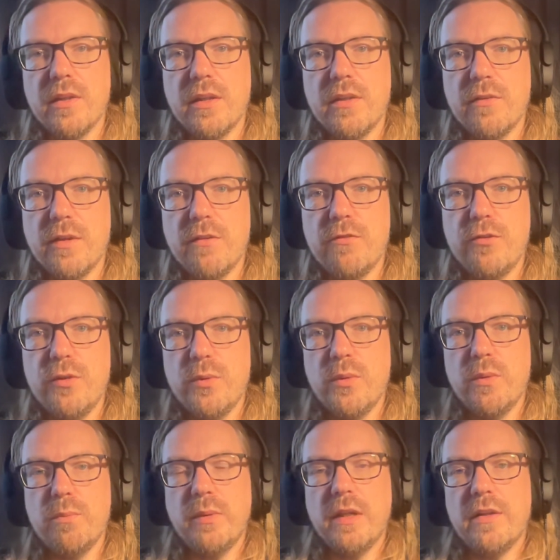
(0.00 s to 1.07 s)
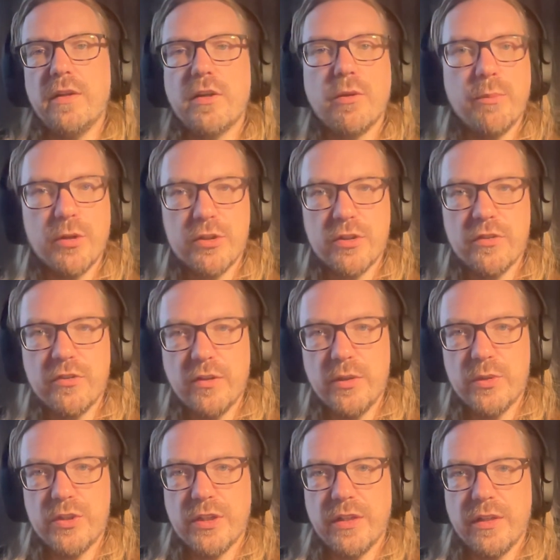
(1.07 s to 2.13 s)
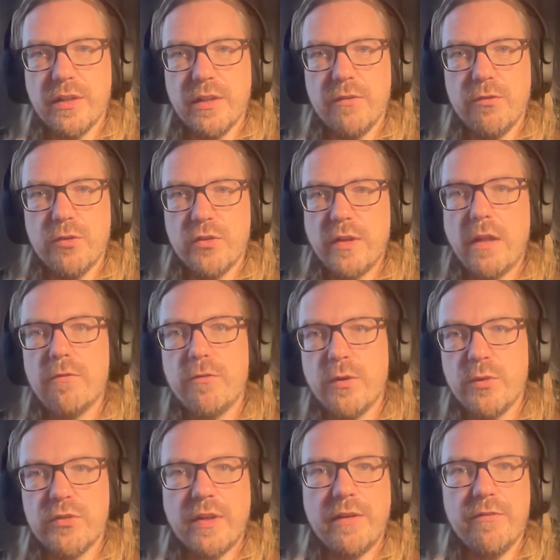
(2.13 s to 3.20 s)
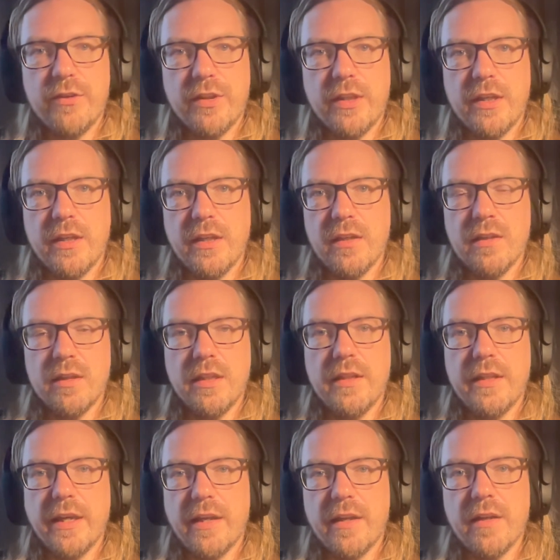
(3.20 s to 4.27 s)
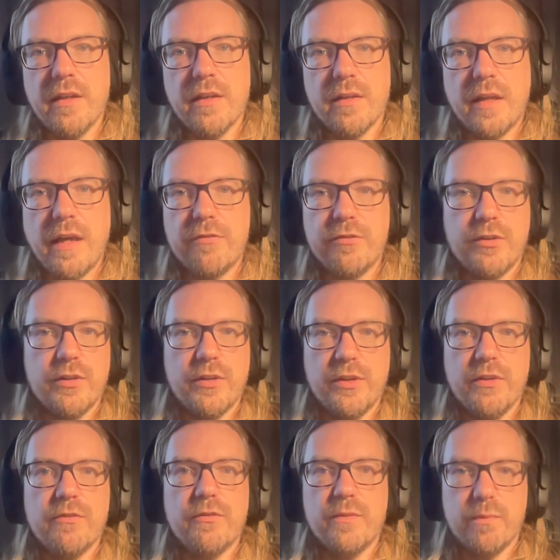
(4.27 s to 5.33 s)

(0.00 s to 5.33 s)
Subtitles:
if you build a commercial solution, if you self-host everything in the end after you